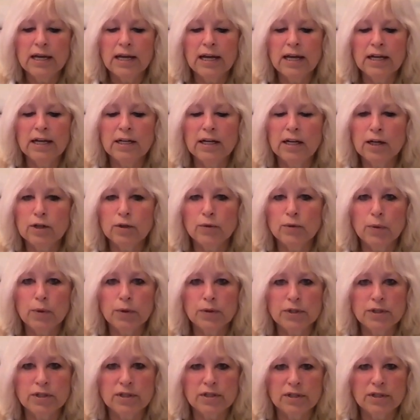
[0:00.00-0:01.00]
and it
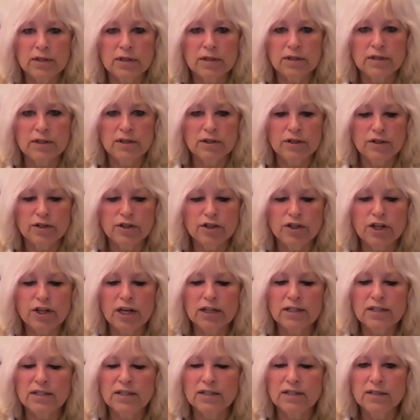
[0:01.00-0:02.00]
was
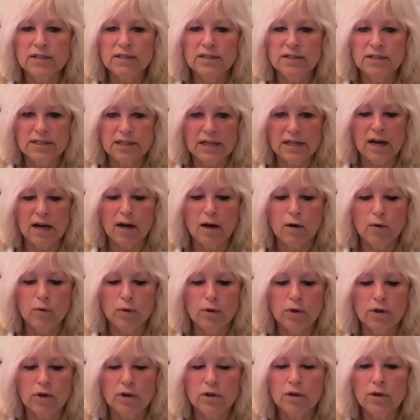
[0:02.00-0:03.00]
shut
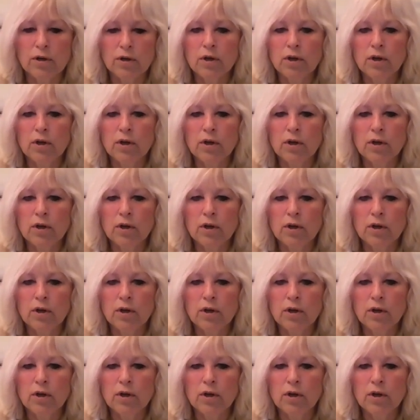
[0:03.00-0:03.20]
down